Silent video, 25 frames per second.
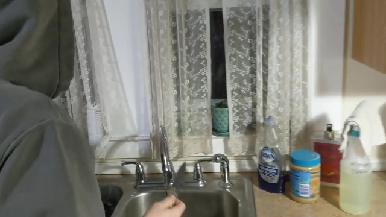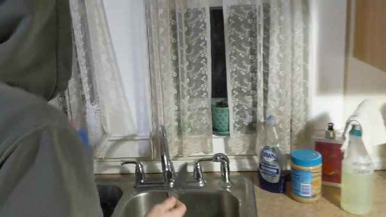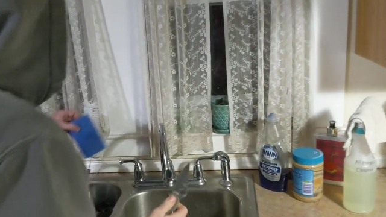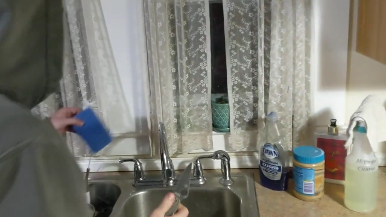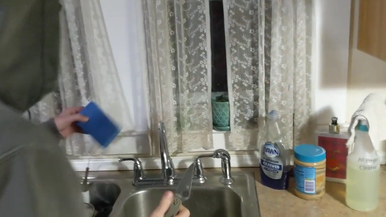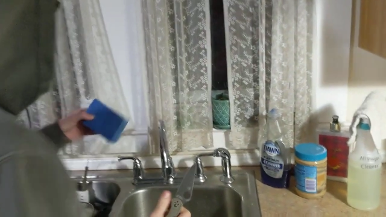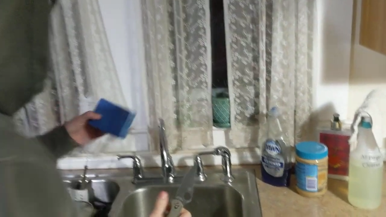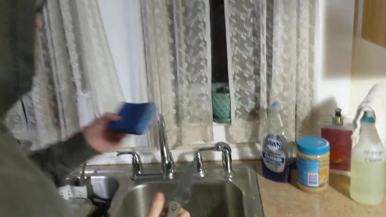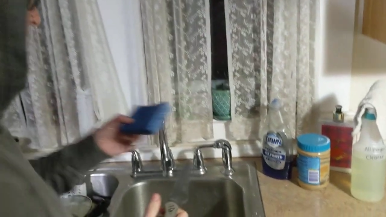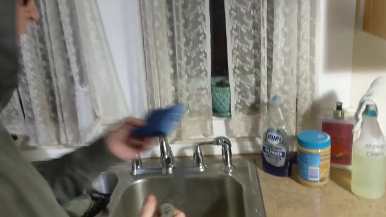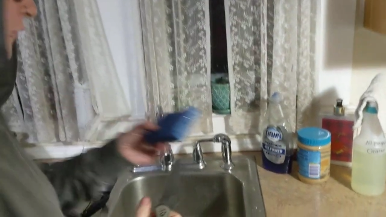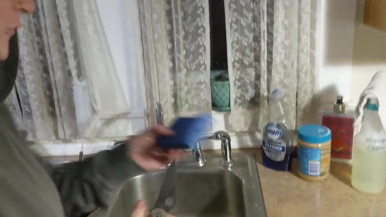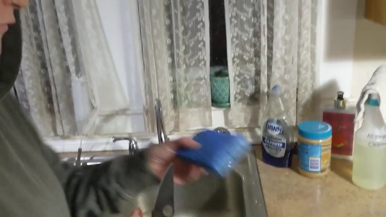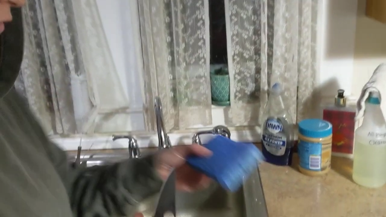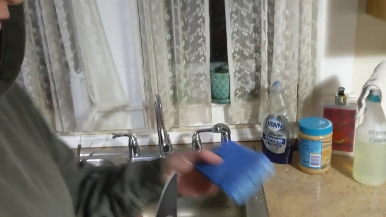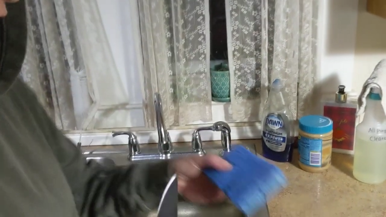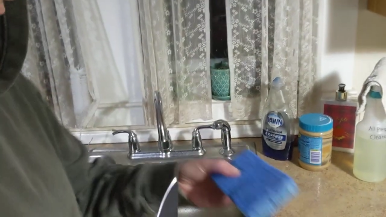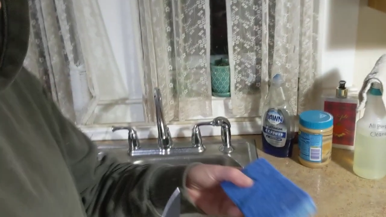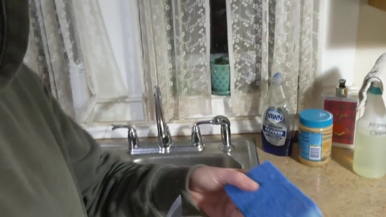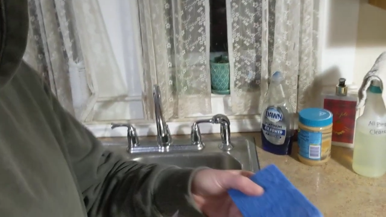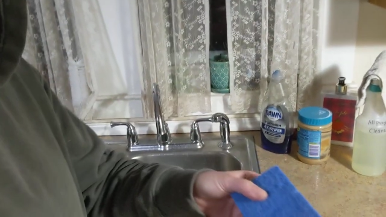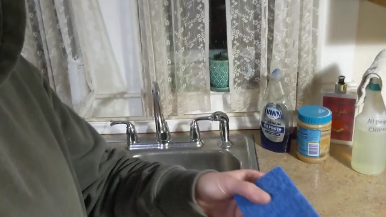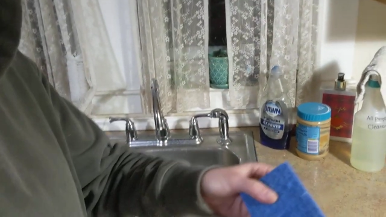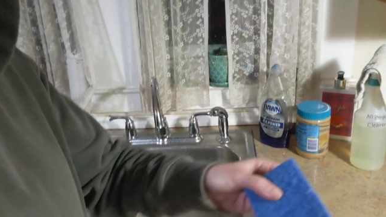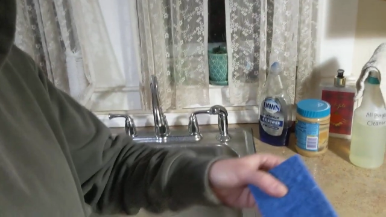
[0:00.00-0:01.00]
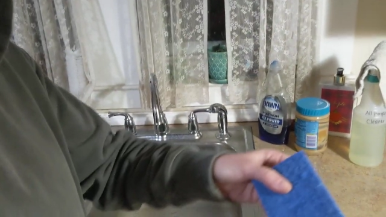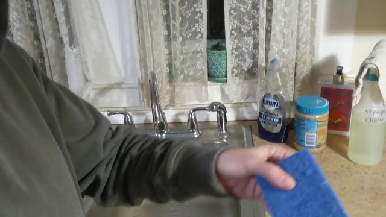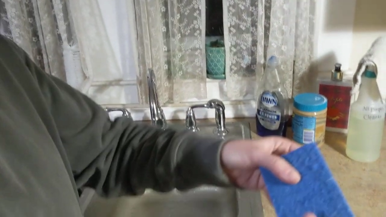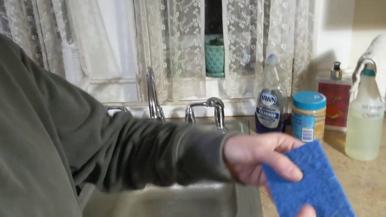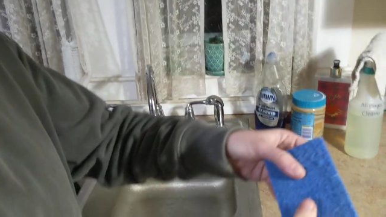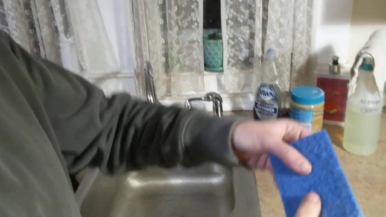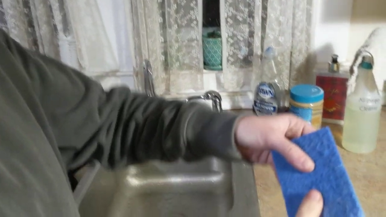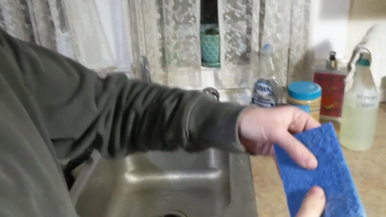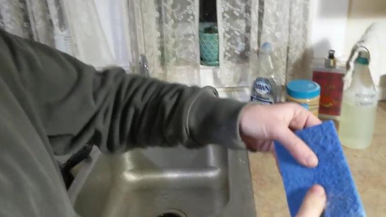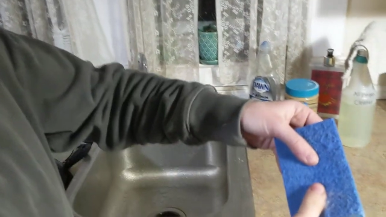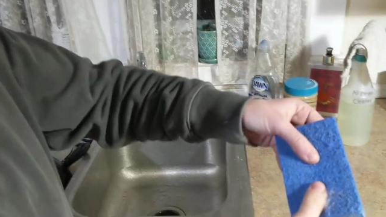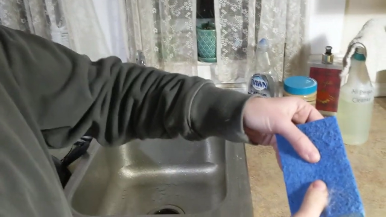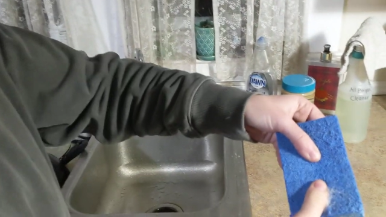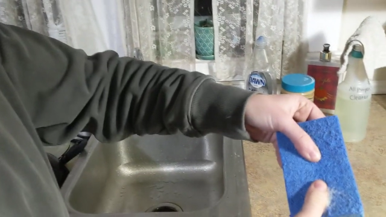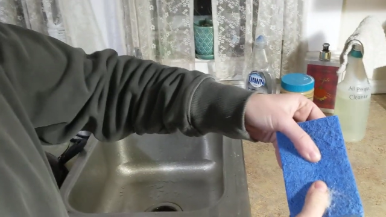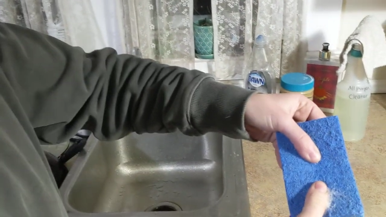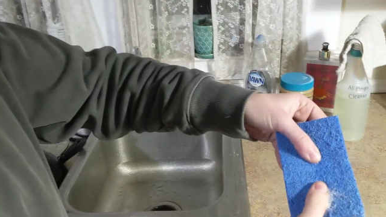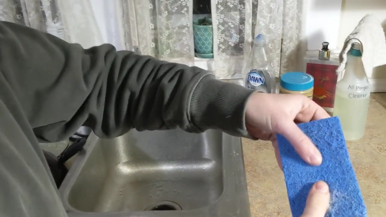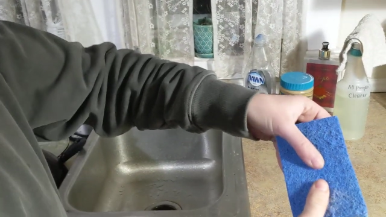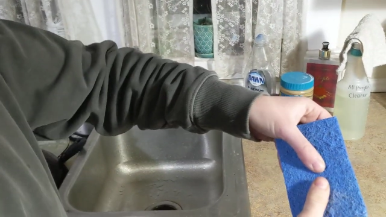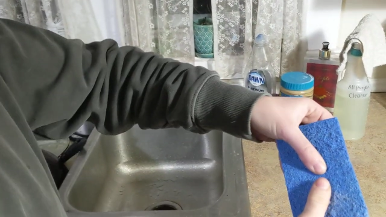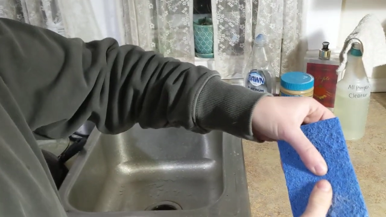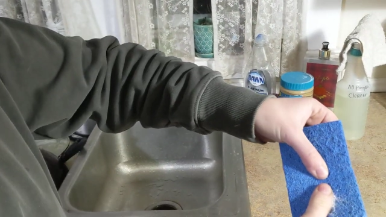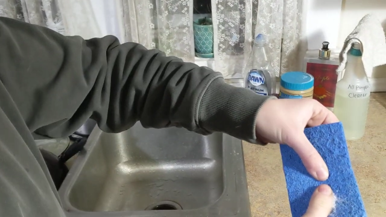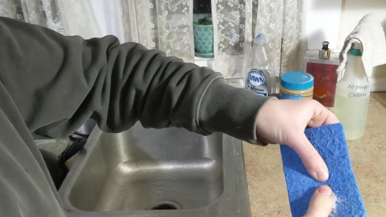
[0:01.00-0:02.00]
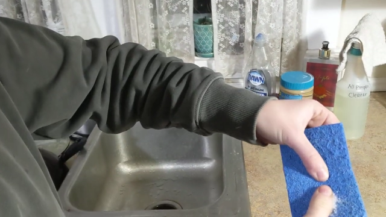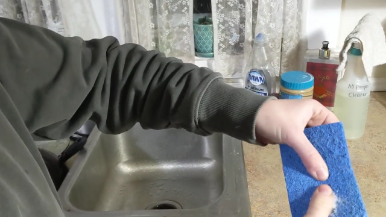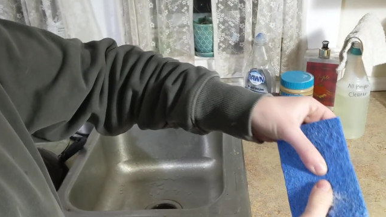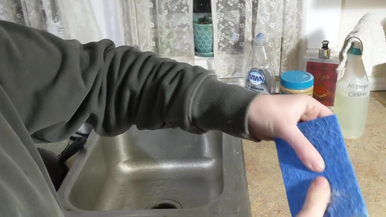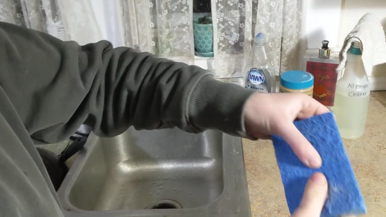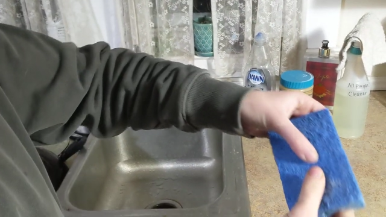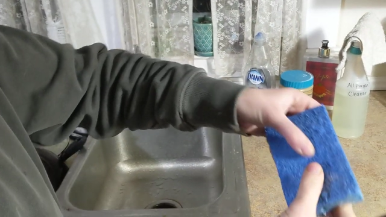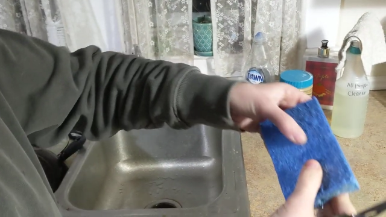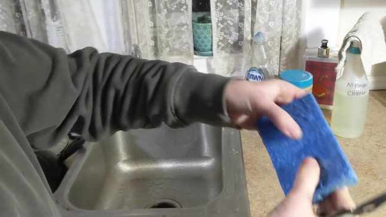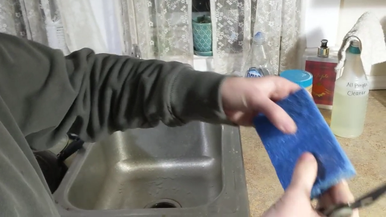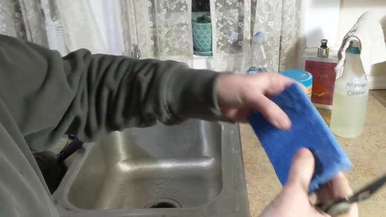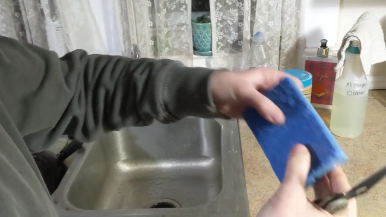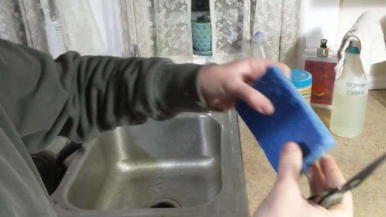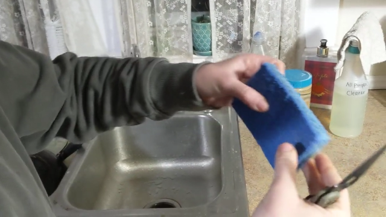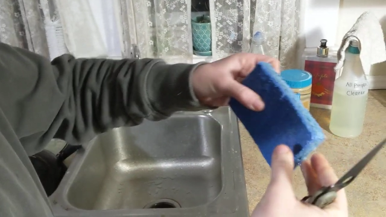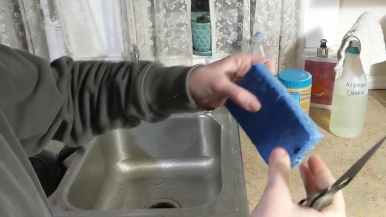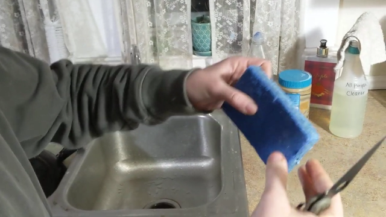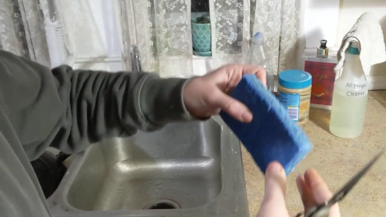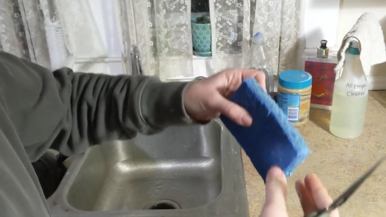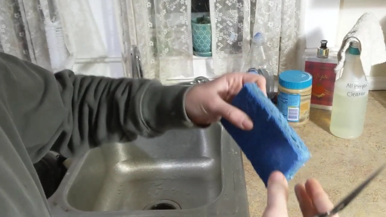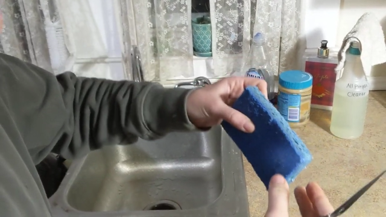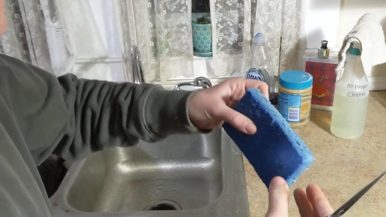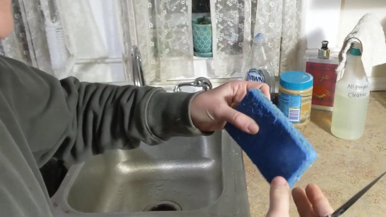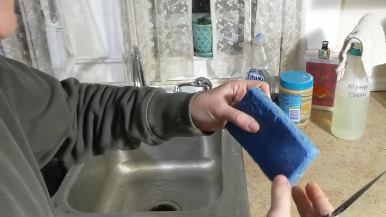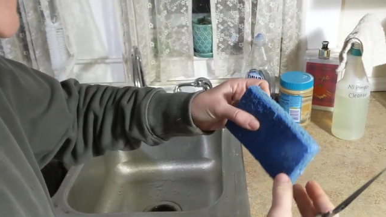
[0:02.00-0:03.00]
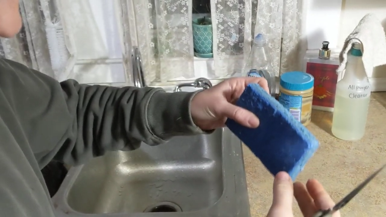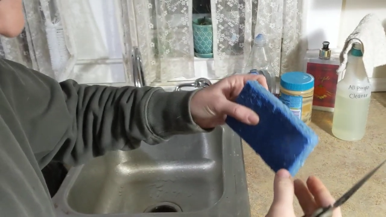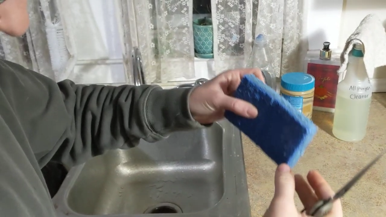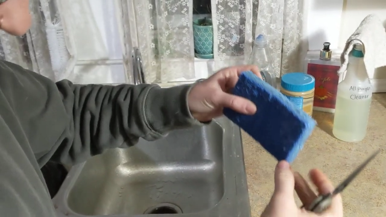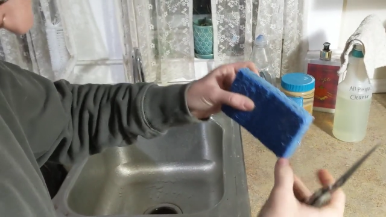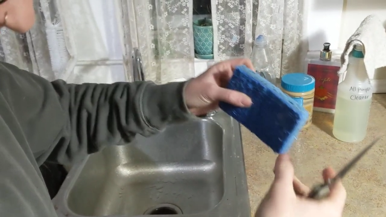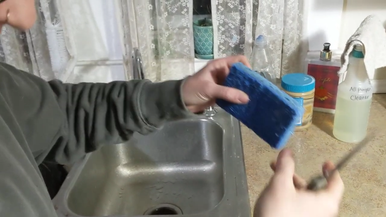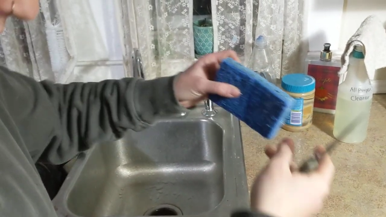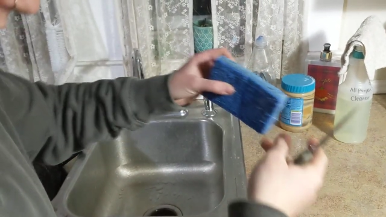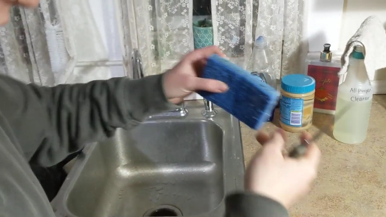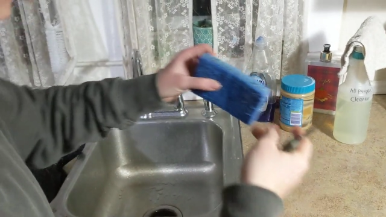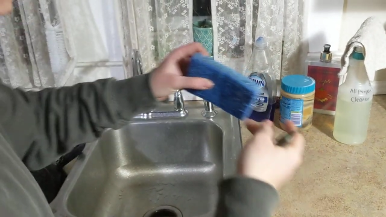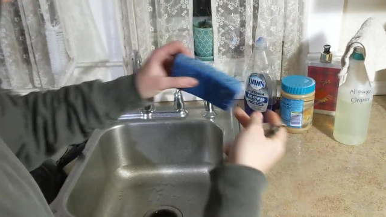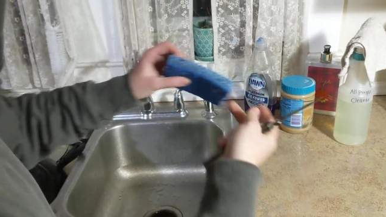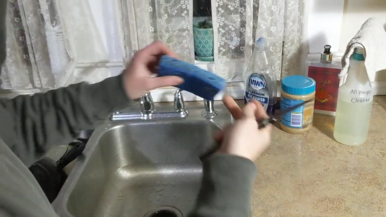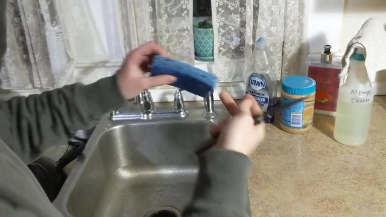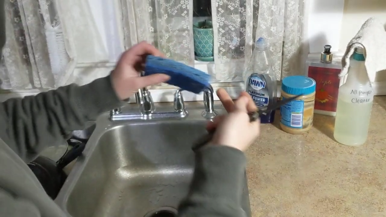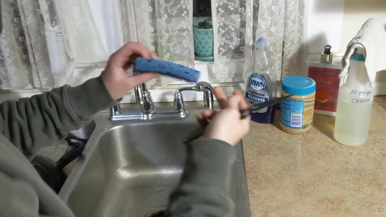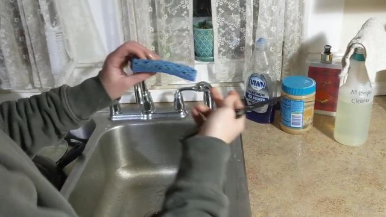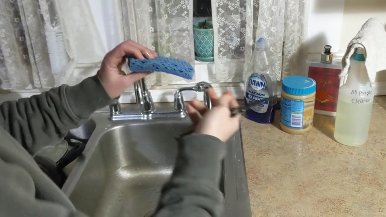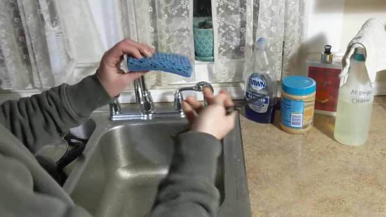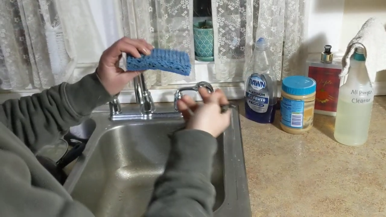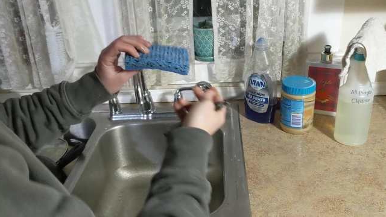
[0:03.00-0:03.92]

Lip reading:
Nobody's mouth can be seen.